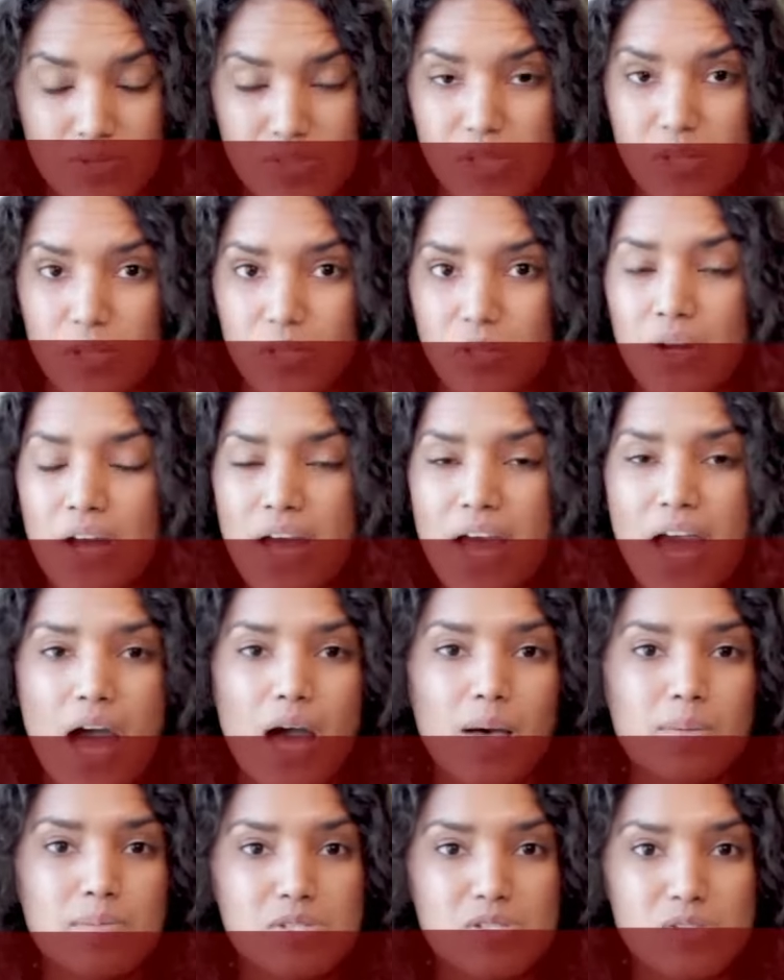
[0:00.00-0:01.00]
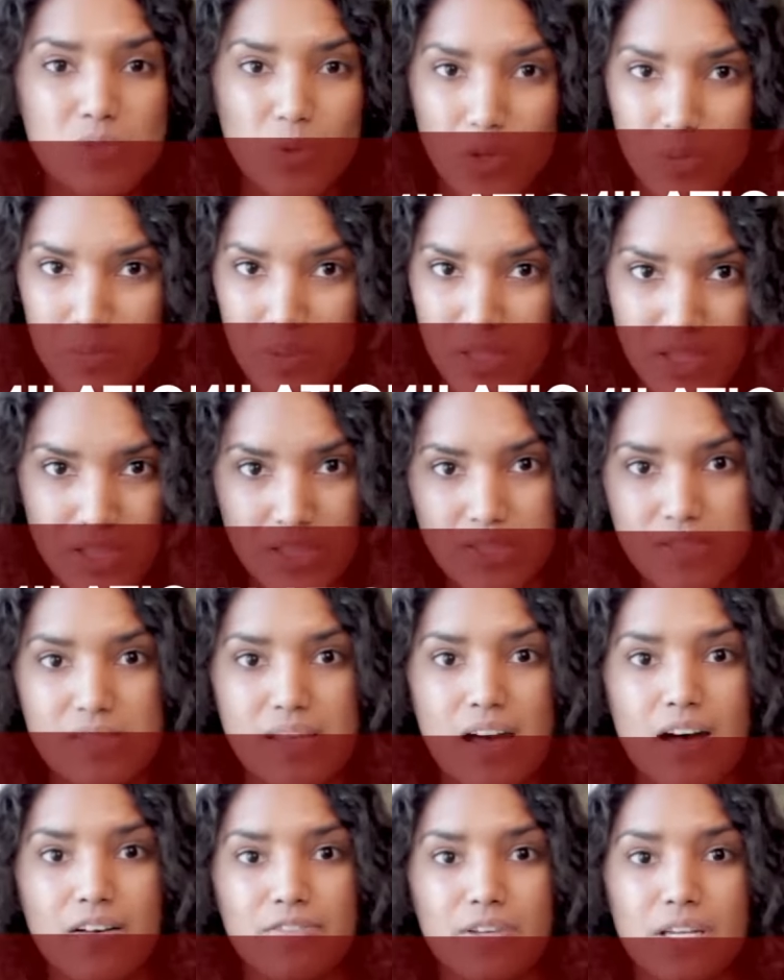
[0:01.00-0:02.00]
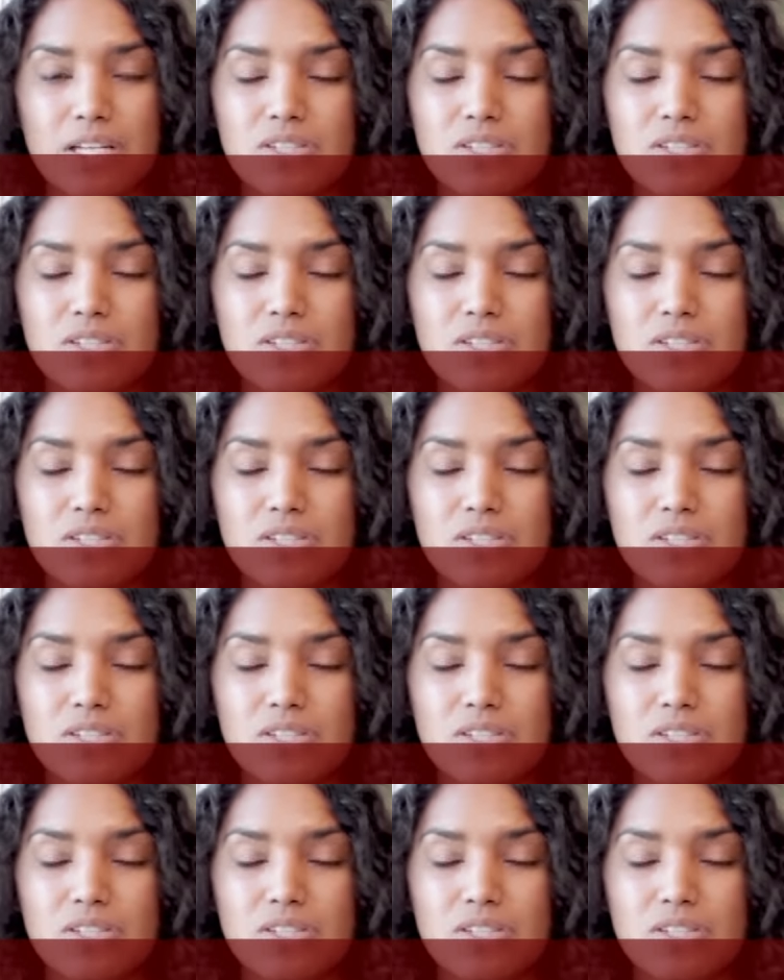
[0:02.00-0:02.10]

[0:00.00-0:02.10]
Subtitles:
So you're absorbing yourself